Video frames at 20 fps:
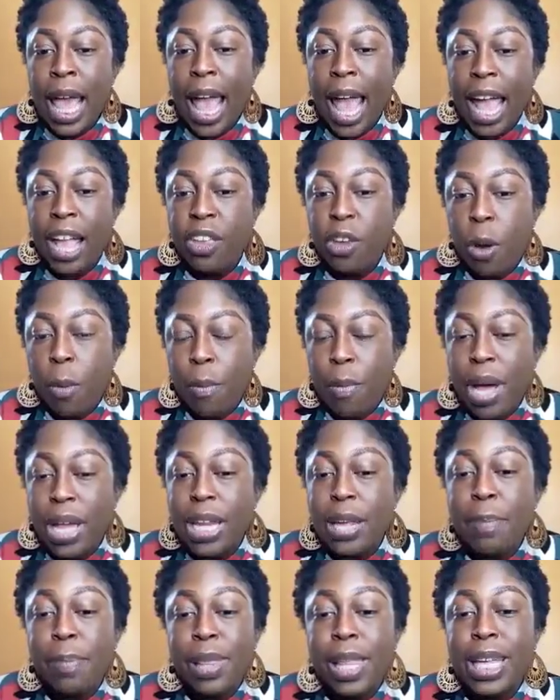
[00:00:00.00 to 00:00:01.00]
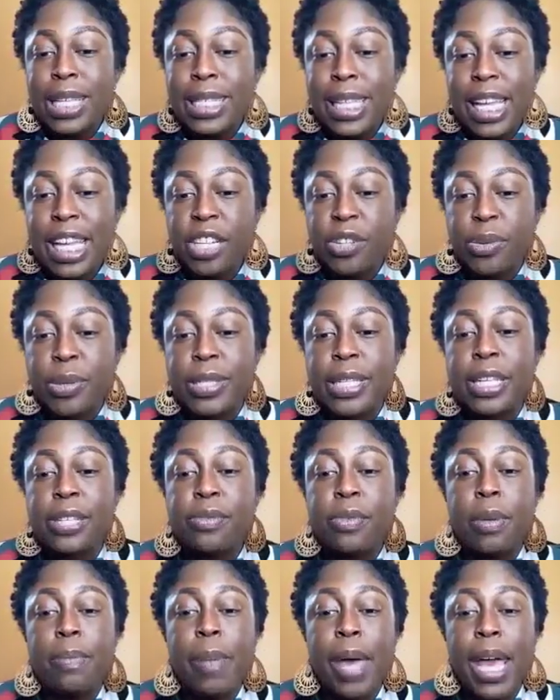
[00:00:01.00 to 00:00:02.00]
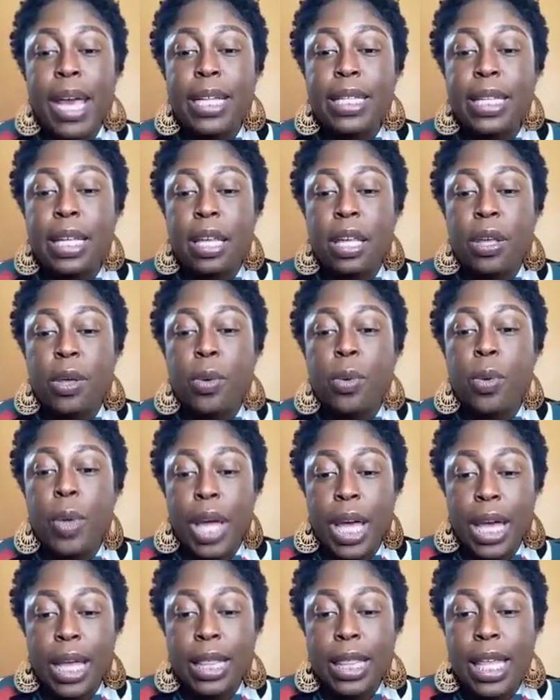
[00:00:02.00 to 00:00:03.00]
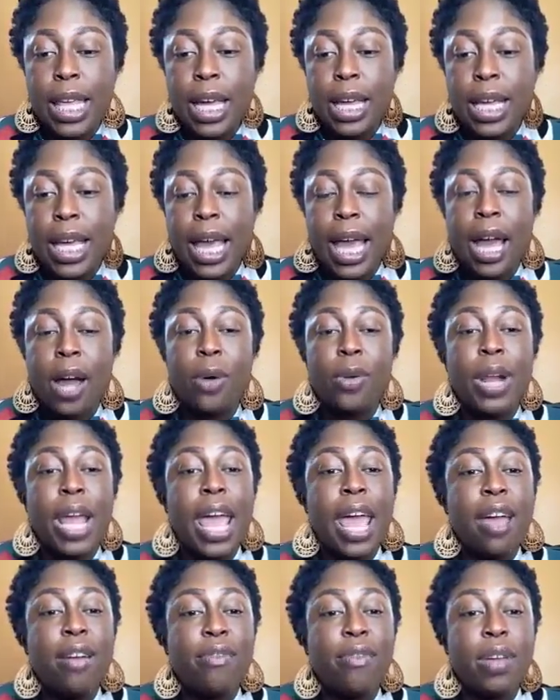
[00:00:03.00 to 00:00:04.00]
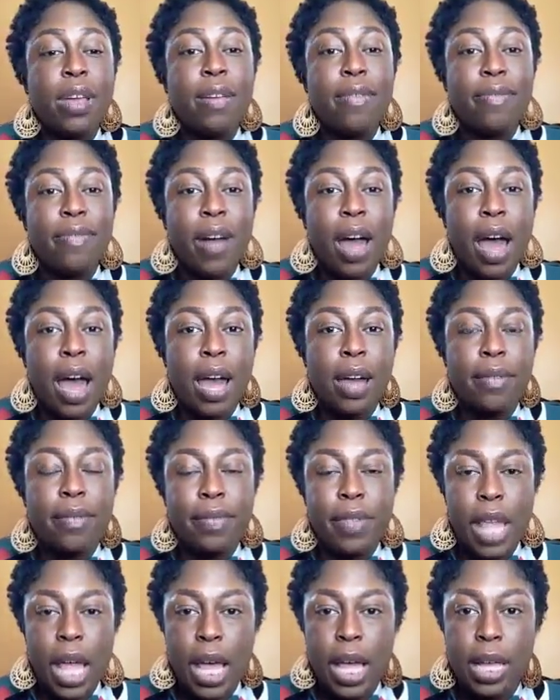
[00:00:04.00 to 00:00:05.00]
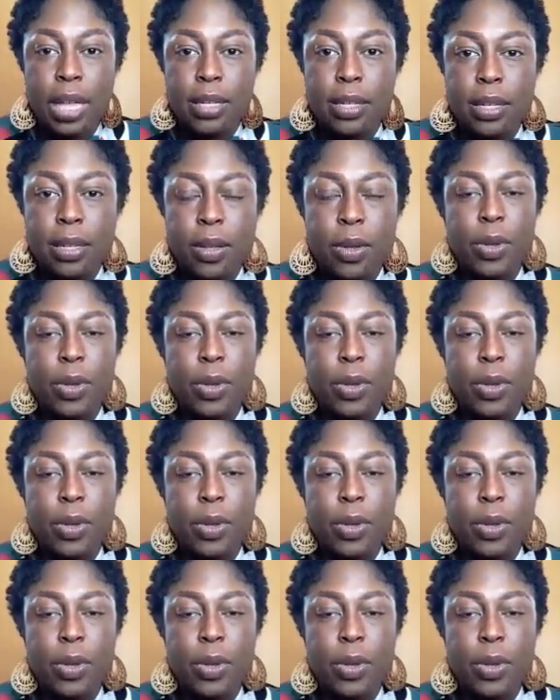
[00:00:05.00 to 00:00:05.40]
and your money plus interest is repaid to you in the account every 5 days.